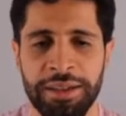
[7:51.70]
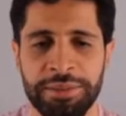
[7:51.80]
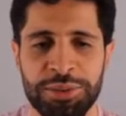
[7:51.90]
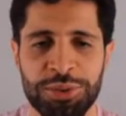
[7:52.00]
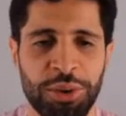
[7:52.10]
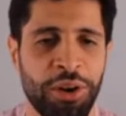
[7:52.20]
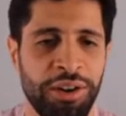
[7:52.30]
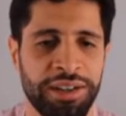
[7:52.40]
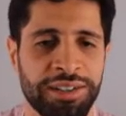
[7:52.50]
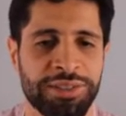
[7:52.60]
true
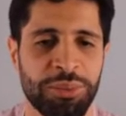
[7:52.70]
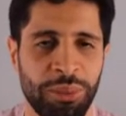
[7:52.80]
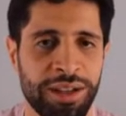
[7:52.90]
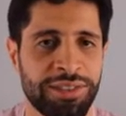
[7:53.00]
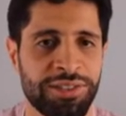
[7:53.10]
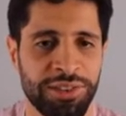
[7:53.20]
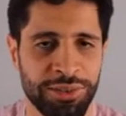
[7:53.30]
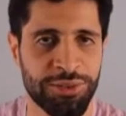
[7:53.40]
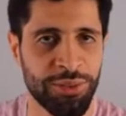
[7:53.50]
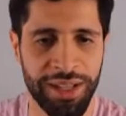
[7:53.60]
artists once you
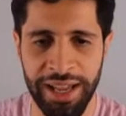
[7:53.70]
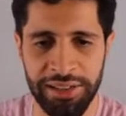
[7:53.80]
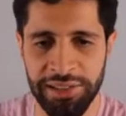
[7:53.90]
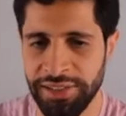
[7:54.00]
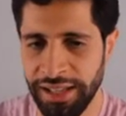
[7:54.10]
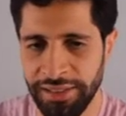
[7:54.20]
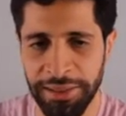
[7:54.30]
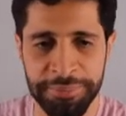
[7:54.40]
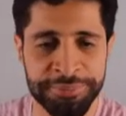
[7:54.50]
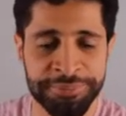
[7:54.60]
truly understand
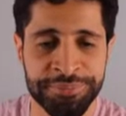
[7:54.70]
them.